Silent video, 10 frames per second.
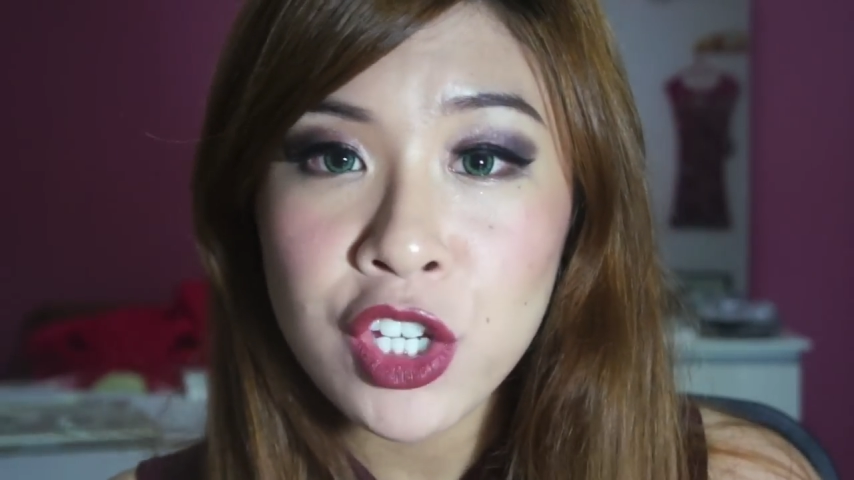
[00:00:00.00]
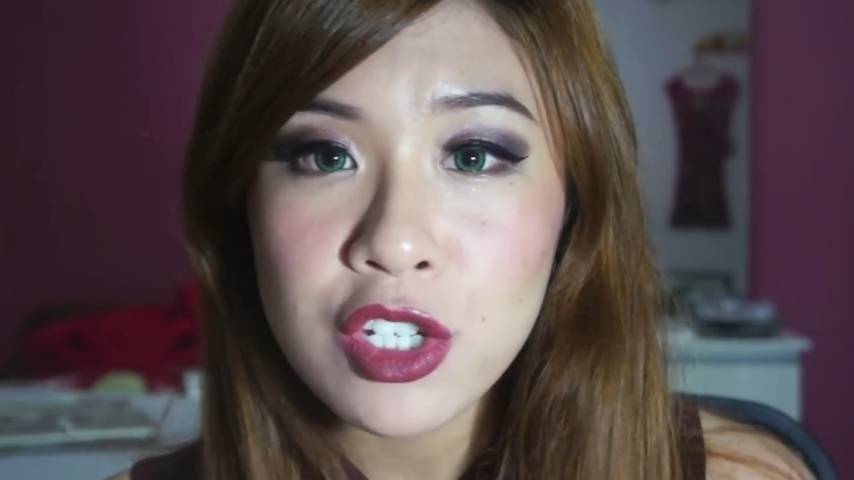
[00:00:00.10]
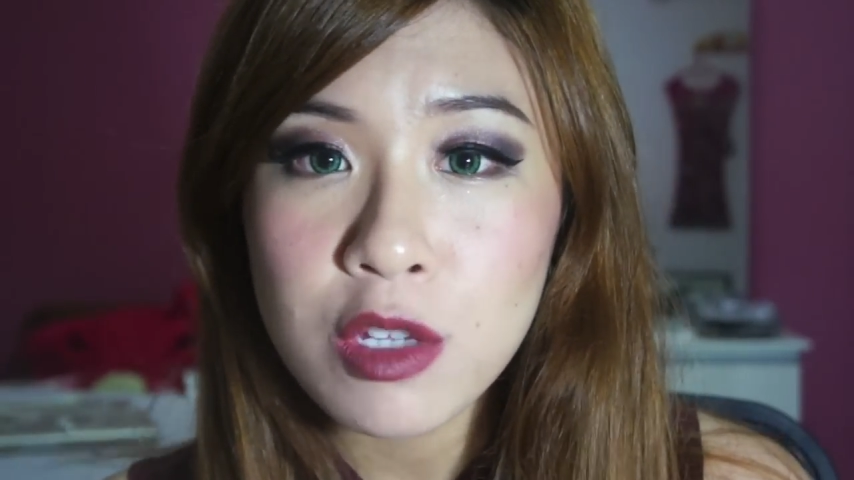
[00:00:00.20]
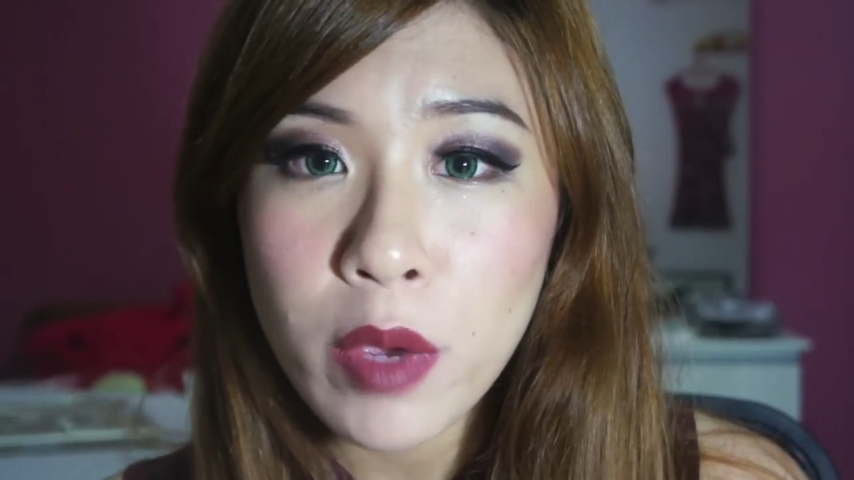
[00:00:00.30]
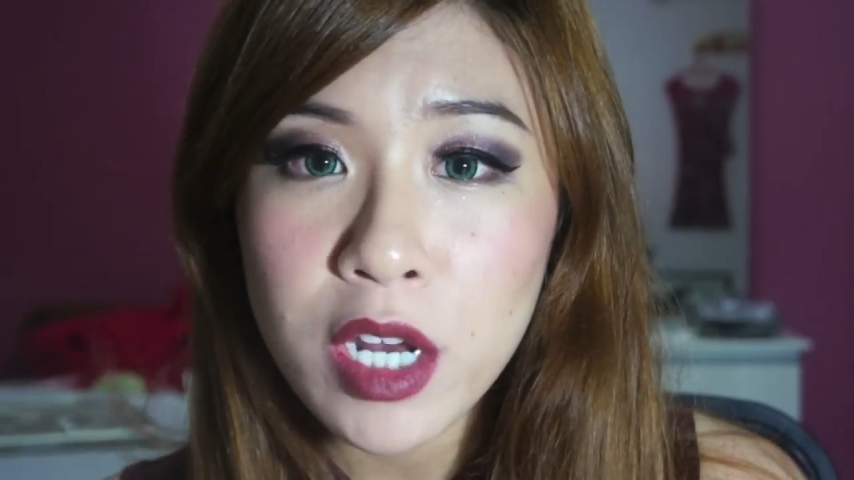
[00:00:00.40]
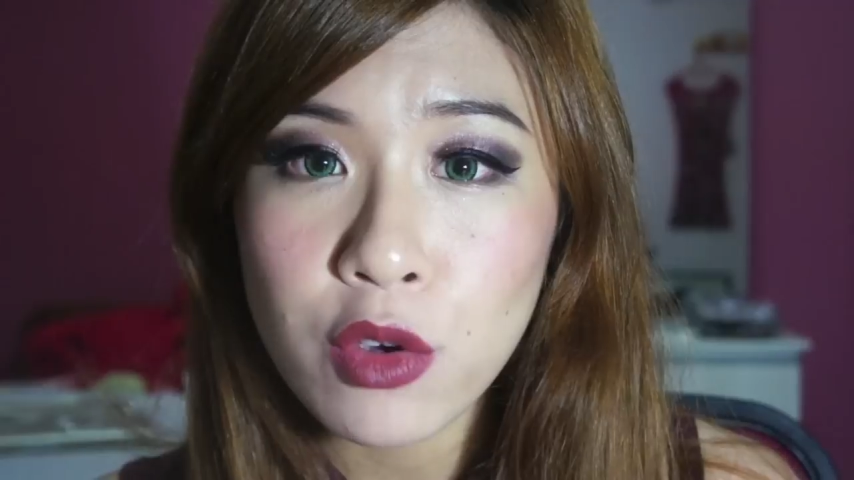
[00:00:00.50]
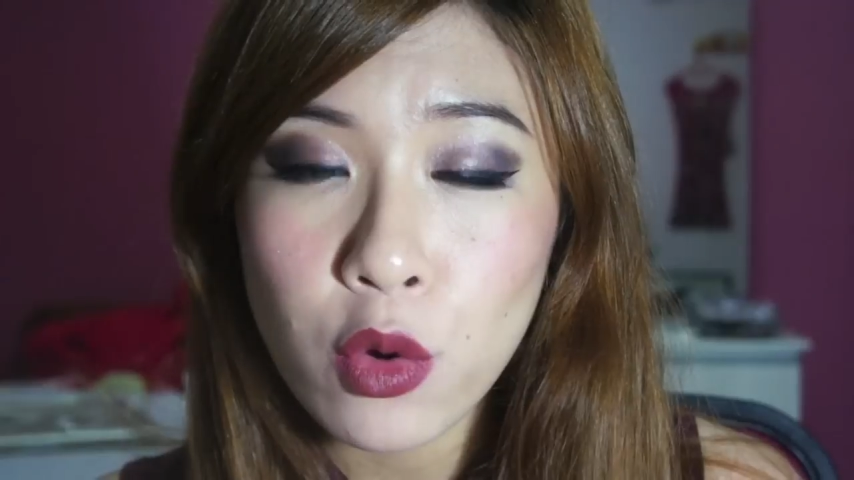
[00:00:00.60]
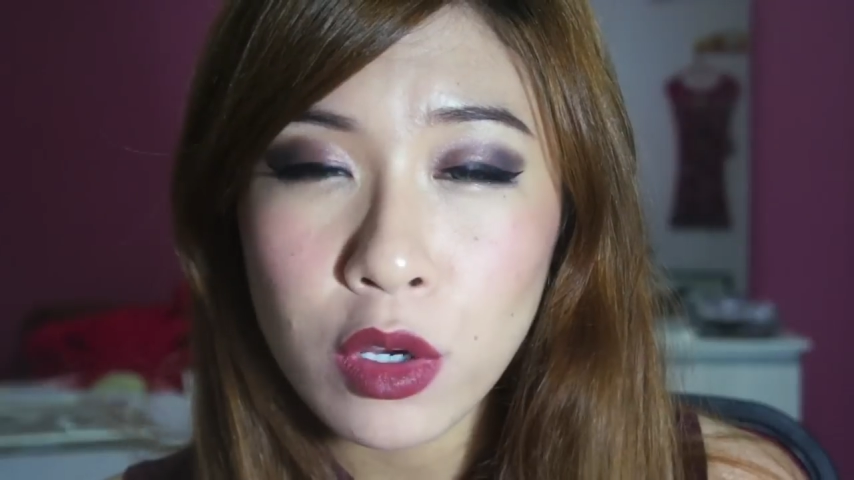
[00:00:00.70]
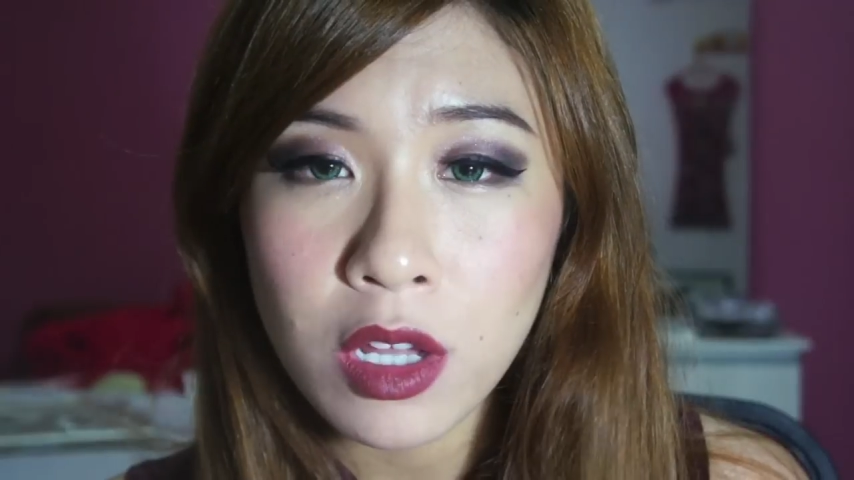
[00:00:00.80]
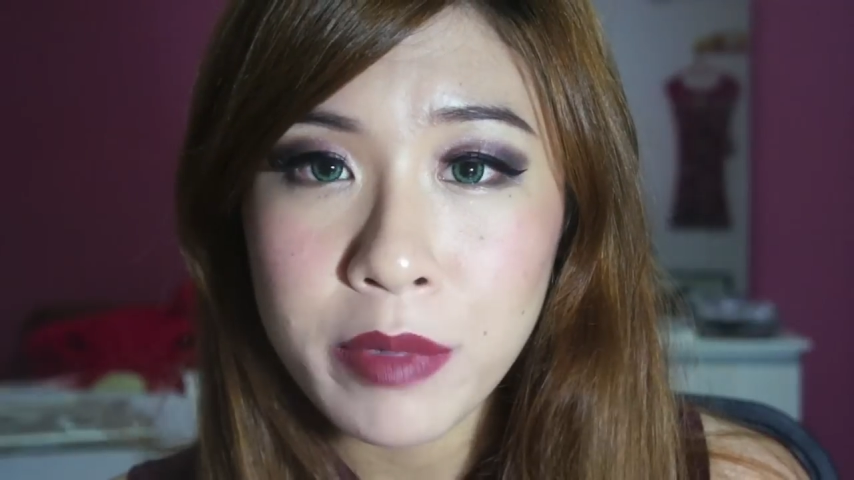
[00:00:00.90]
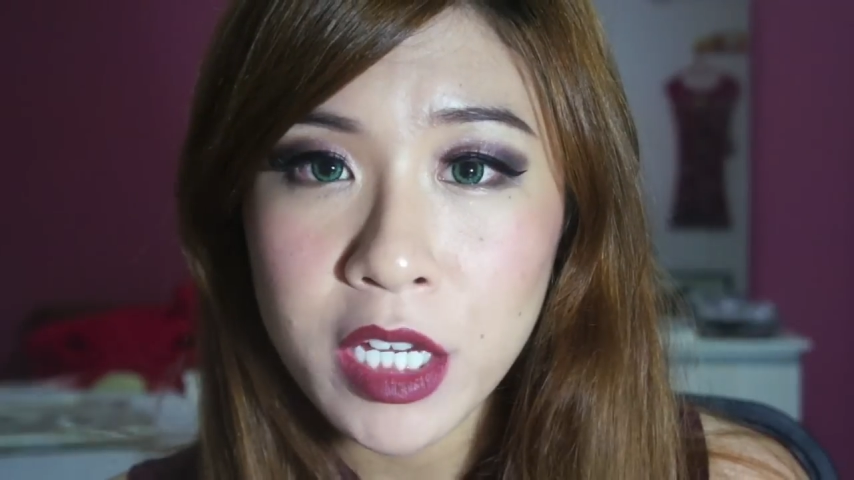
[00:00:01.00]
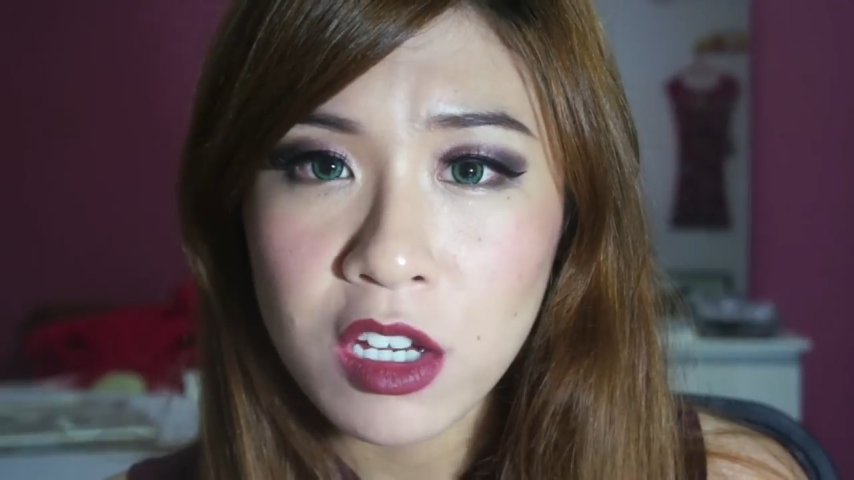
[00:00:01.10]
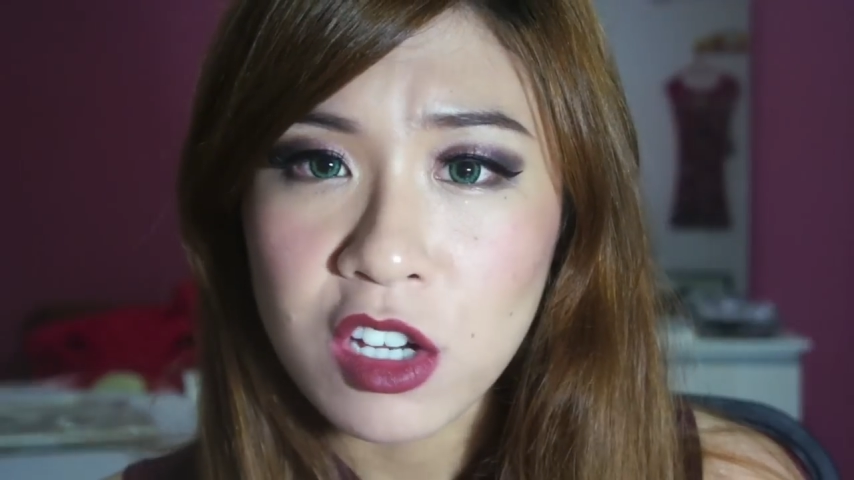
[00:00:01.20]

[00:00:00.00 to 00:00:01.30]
usually wear to go clubbing.